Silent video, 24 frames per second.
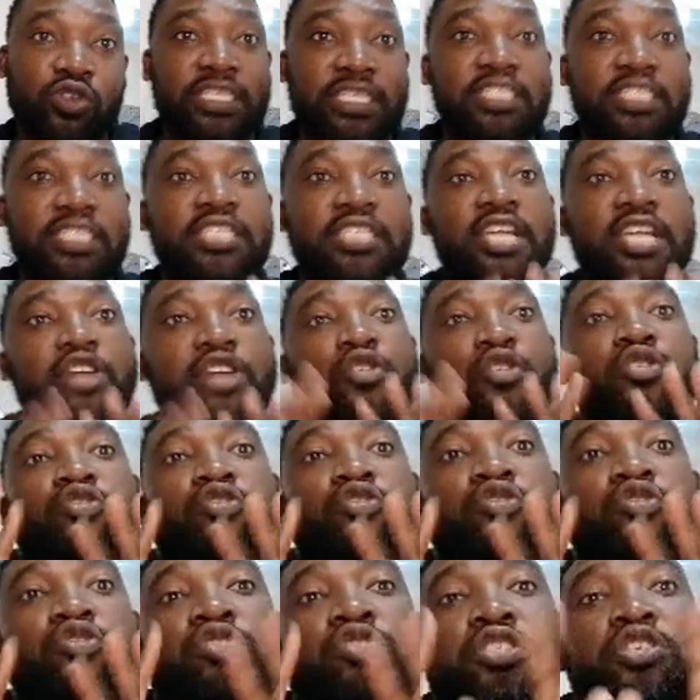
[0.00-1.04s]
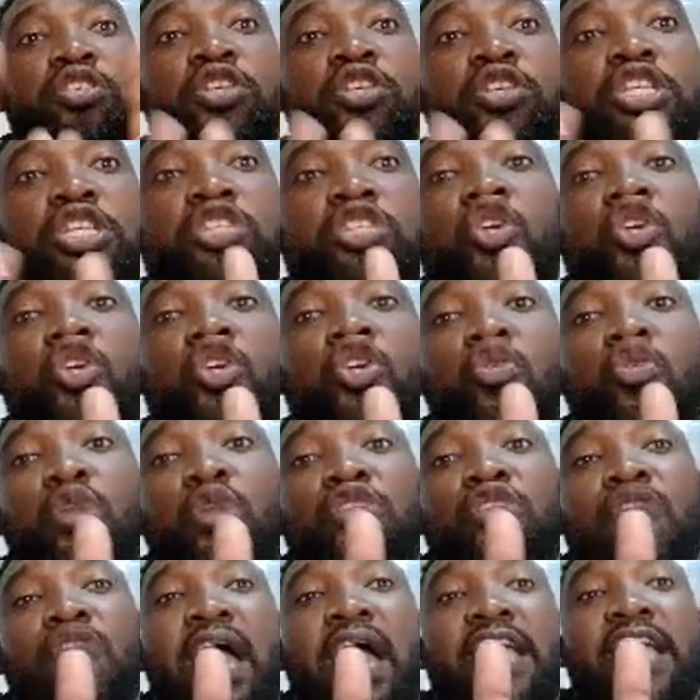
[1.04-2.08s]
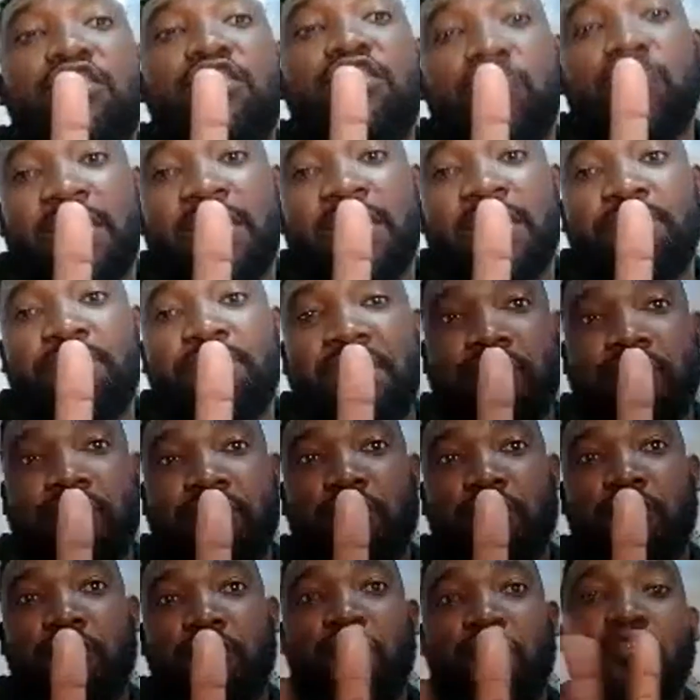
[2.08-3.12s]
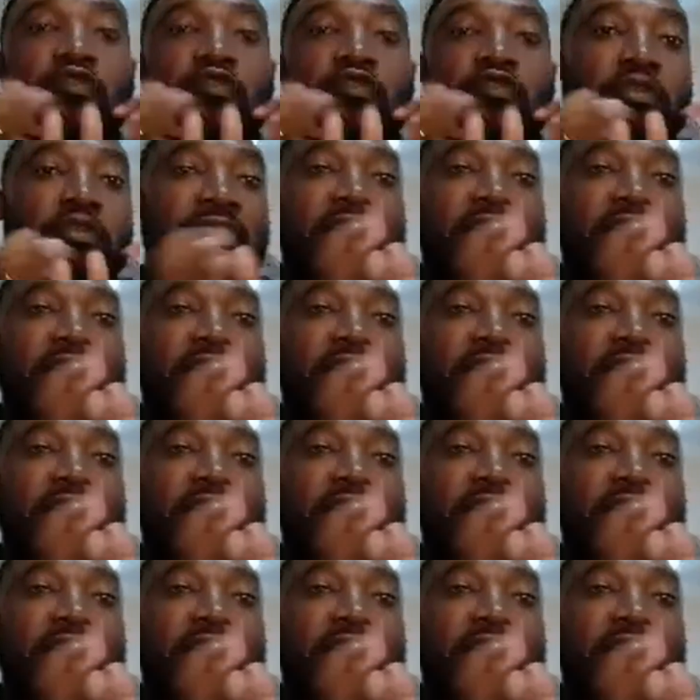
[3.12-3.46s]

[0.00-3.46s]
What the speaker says: Engineering controls is when you isolate people from the